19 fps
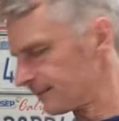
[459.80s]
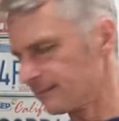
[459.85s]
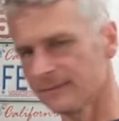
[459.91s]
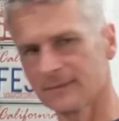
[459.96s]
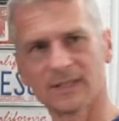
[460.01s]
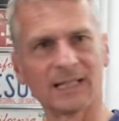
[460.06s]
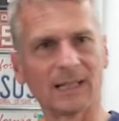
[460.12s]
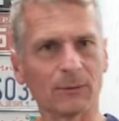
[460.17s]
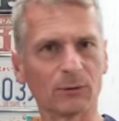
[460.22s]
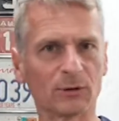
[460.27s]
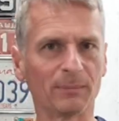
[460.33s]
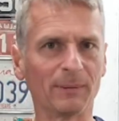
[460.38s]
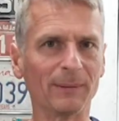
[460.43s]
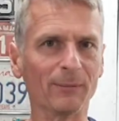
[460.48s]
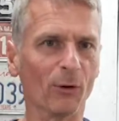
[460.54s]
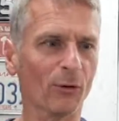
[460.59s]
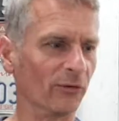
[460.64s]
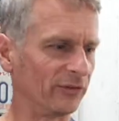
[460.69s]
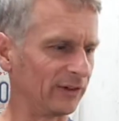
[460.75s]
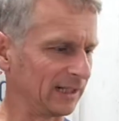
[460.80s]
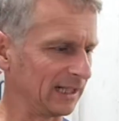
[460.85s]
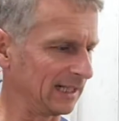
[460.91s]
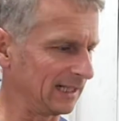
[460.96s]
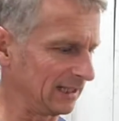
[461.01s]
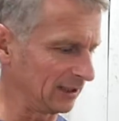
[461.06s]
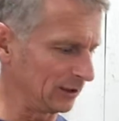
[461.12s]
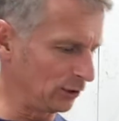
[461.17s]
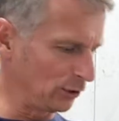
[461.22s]
So that was a bit more
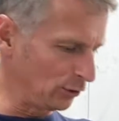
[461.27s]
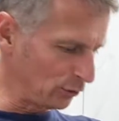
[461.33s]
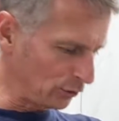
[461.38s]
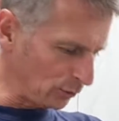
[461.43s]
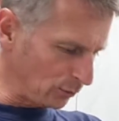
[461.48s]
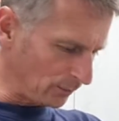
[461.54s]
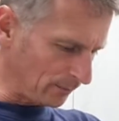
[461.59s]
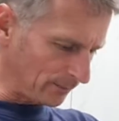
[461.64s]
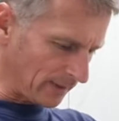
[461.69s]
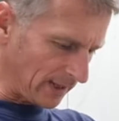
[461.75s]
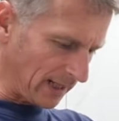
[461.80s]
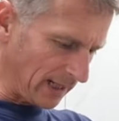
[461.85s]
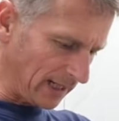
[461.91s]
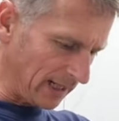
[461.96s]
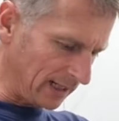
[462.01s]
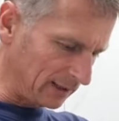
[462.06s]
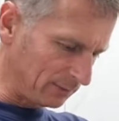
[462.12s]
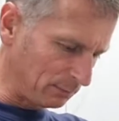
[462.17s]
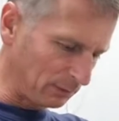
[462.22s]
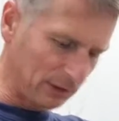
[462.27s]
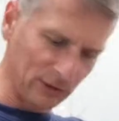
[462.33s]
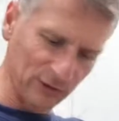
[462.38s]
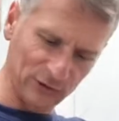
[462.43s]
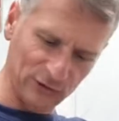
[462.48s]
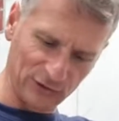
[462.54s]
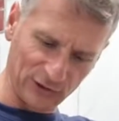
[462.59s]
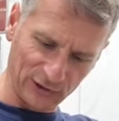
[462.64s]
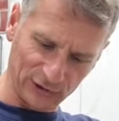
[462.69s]
fiddly than usual. It's
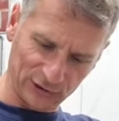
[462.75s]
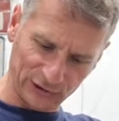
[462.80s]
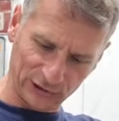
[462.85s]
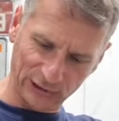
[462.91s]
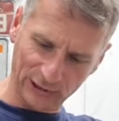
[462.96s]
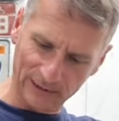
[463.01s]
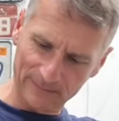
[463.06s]
because this